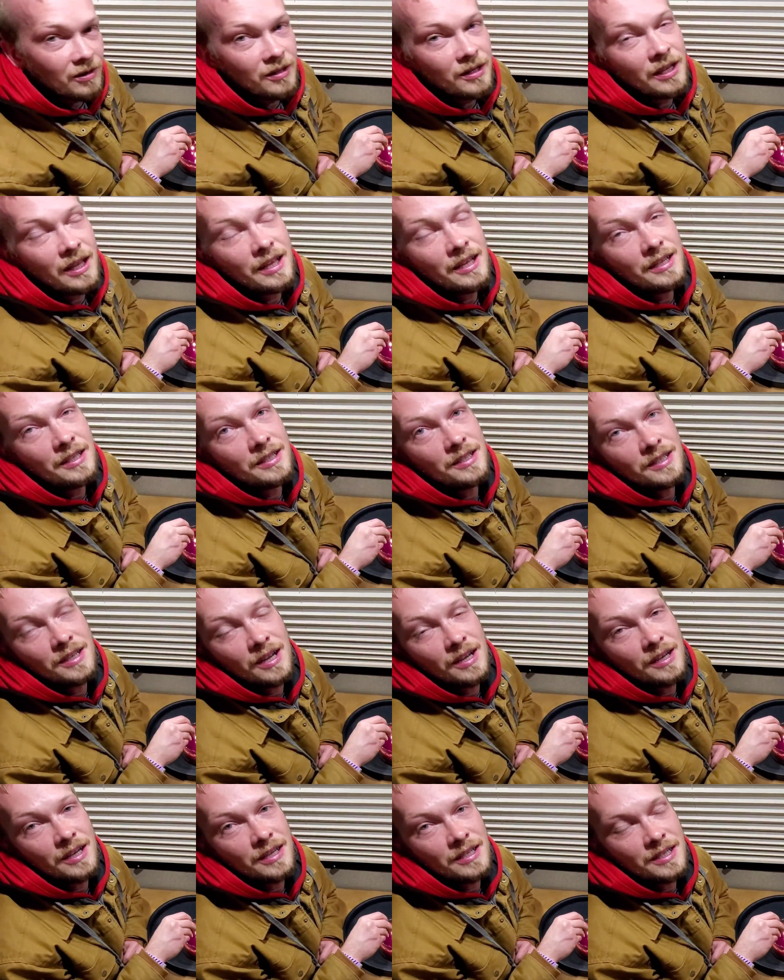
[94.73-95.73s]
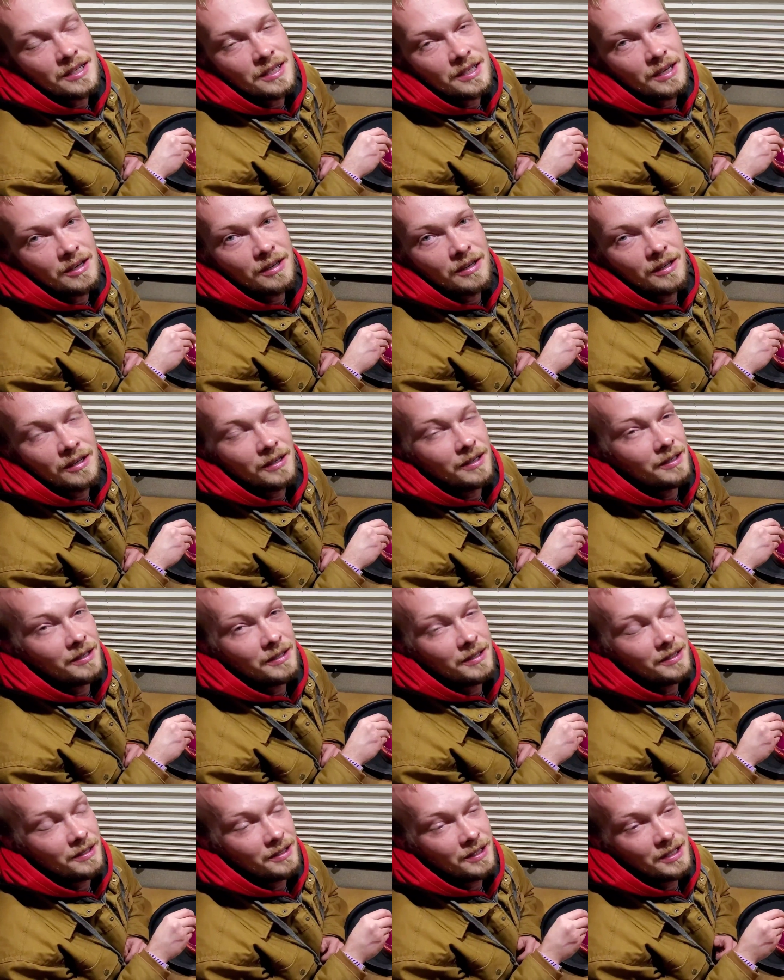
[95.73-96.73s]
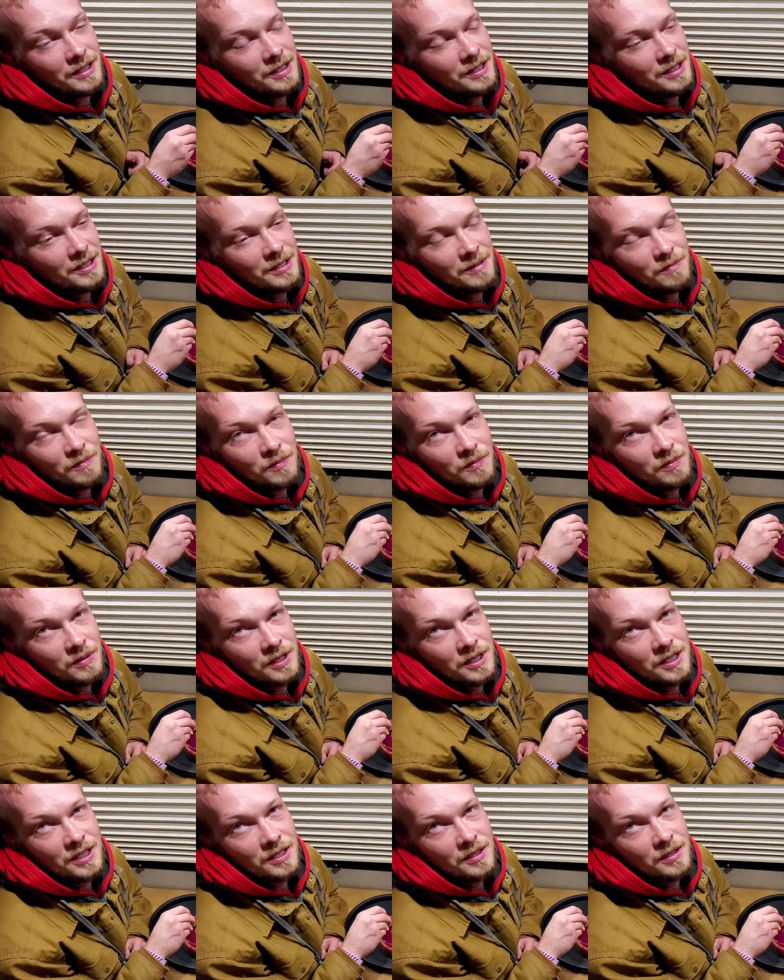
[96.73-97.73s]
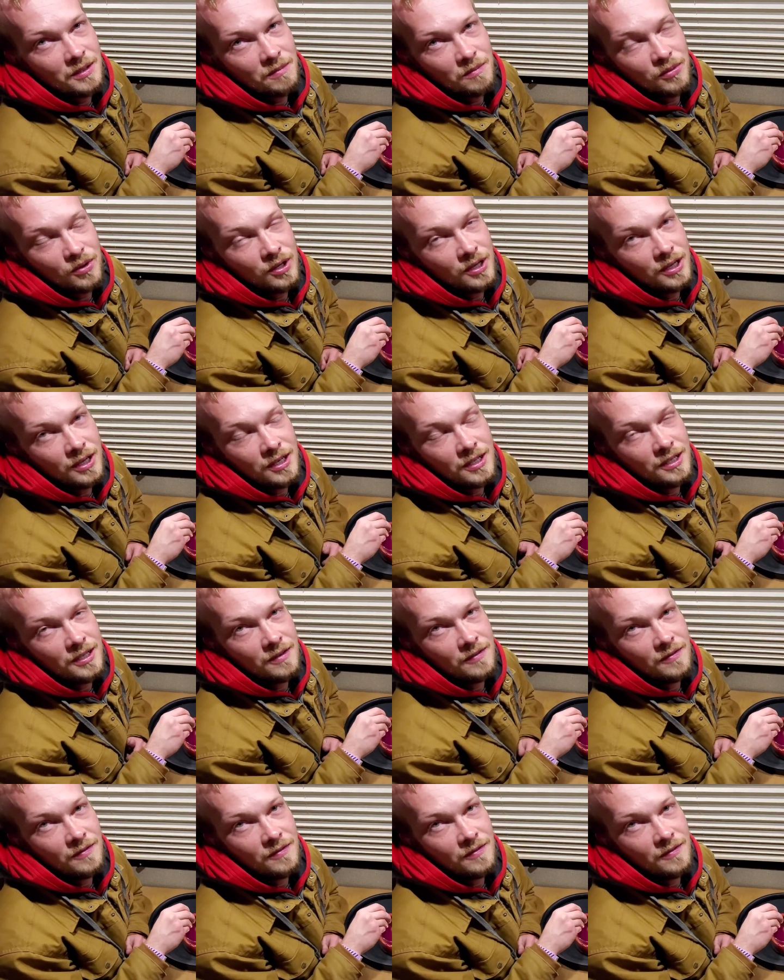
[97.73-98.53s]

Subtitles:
not necessary. This is a pretty easy